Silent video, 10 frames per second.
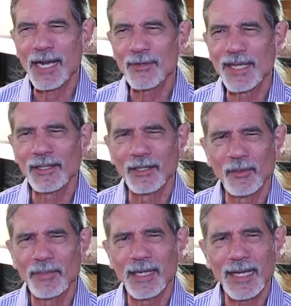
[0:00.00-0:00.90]
I drink a
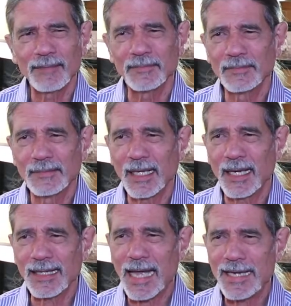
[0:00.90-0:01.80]
little bit,
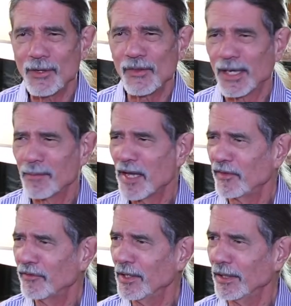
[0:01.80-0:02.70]
I know that I'm
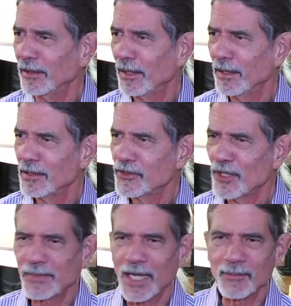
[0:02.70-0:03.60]
having fun.
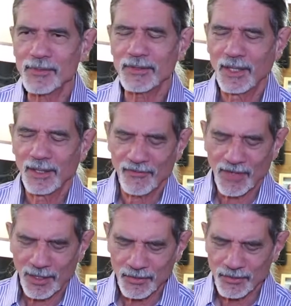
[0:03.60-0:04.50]
Sometimes, if
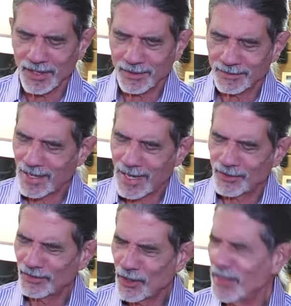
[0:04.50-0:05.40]
I don't drink, I
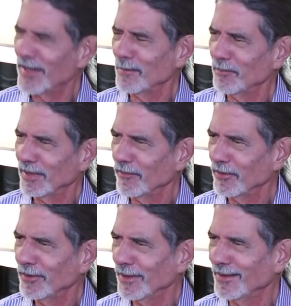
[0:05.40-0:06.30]
don't know that I'm
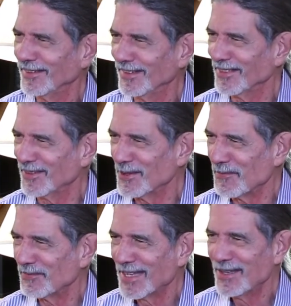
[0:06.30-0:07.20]
having fun.
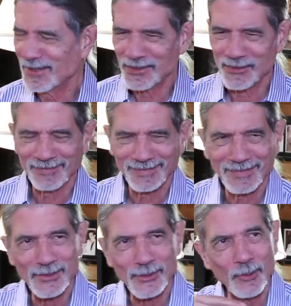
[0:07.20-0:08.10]
It's
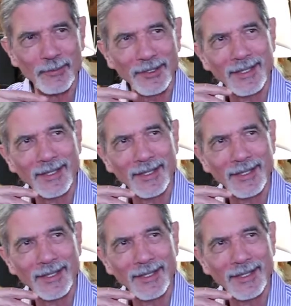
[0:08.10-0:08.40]
stupid.